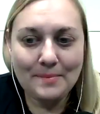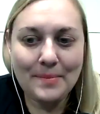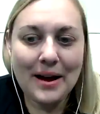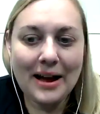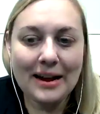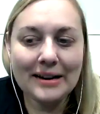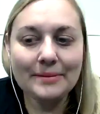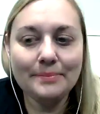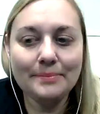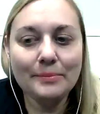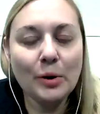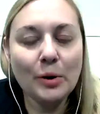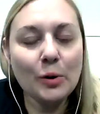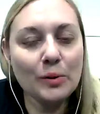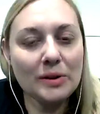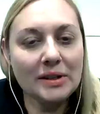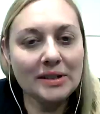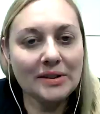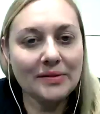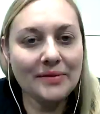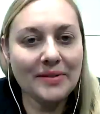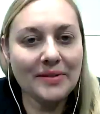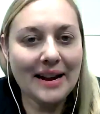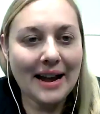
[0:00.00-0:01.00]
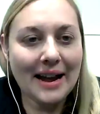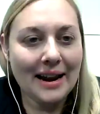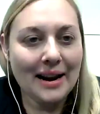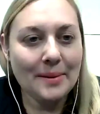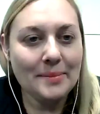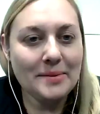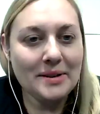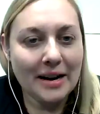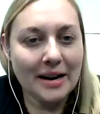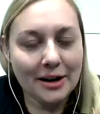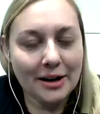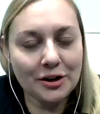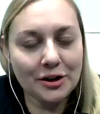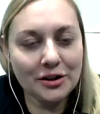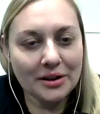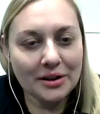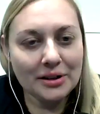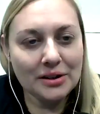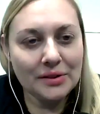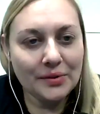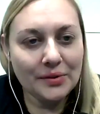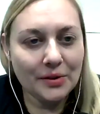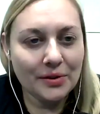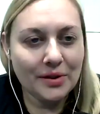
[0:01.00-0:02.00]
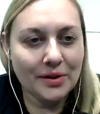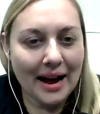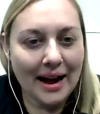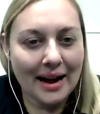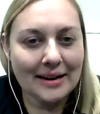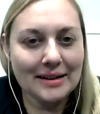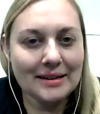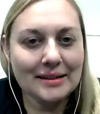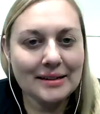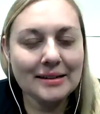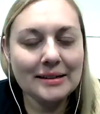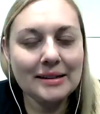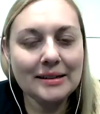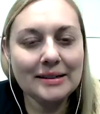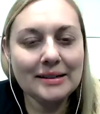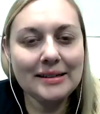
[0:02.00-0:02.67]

but most of the adaptations for that